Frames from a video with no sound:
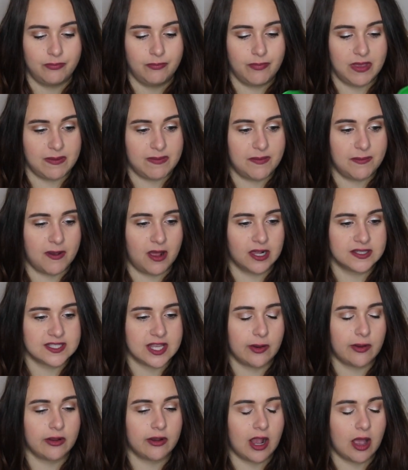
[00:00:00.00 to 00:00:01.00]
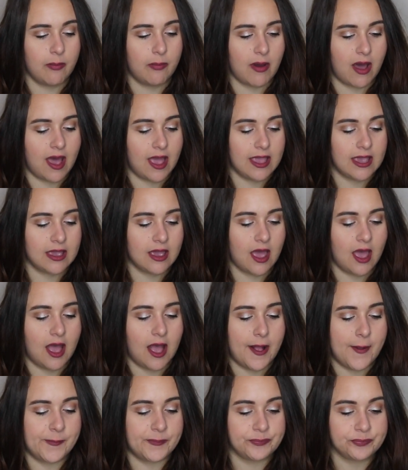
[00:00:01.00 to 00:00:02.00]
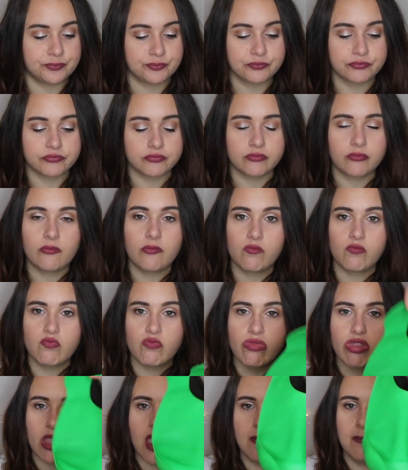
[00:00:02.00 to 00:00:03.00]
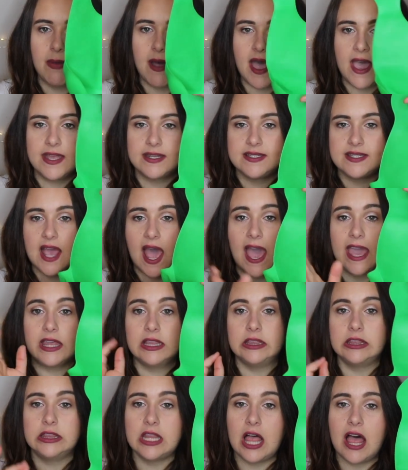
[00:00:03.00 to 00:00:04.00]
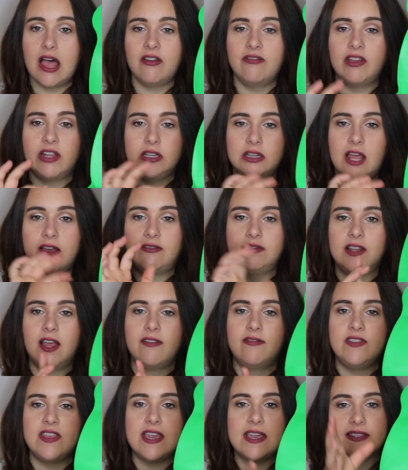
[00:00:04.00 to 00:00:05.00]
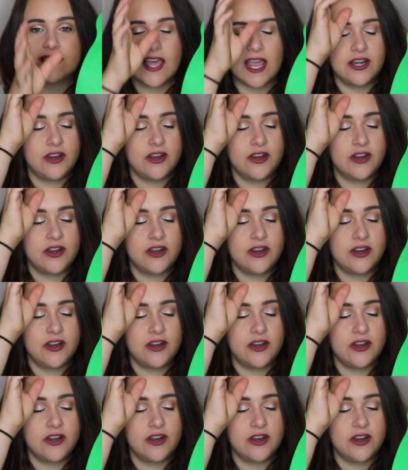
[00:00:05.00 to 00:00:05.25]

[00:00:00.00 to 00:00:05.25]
baby products I regret buying. But I love these.